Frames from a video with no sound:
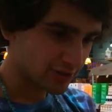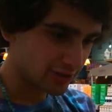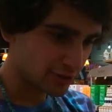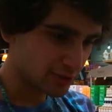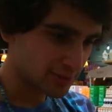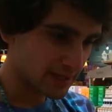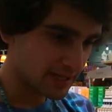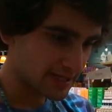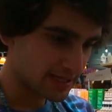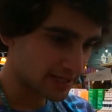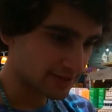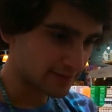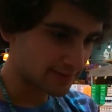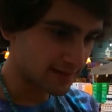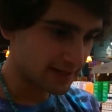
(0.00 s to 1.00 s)
cold pressed
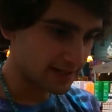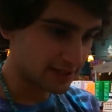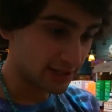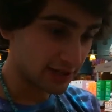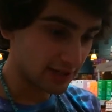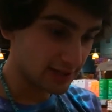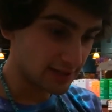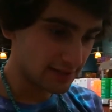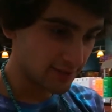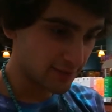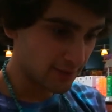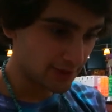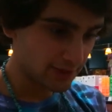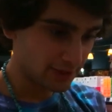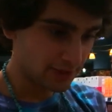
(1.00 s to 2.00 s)
unrefined olive
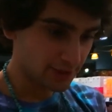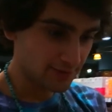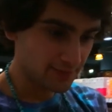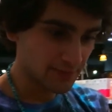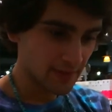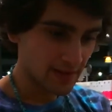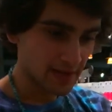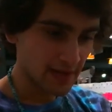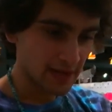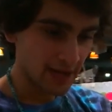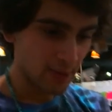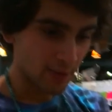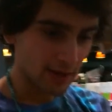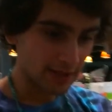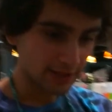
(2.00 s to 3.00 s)
oil,
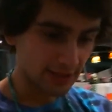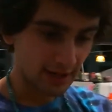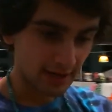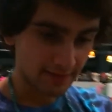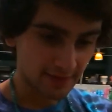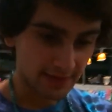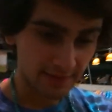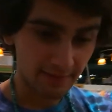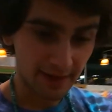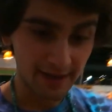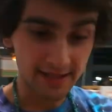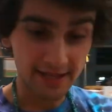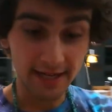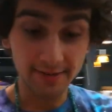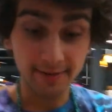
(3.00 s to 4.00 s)
wildcrafted by
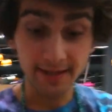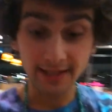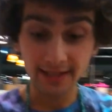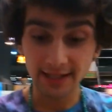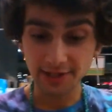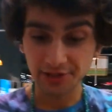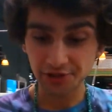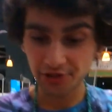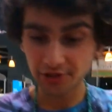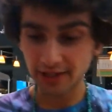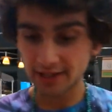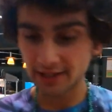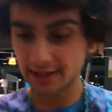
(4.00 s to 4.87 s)
Diana Colangelo.